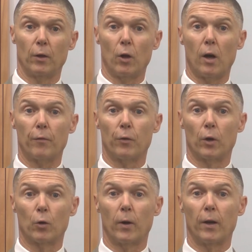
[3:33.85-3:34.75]
They'll offer
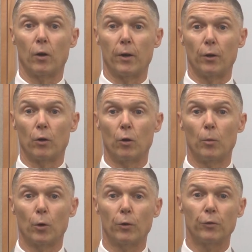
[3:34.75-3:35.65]
a credit on your
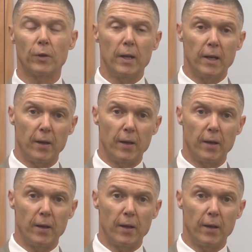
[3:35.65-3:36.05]
homeowners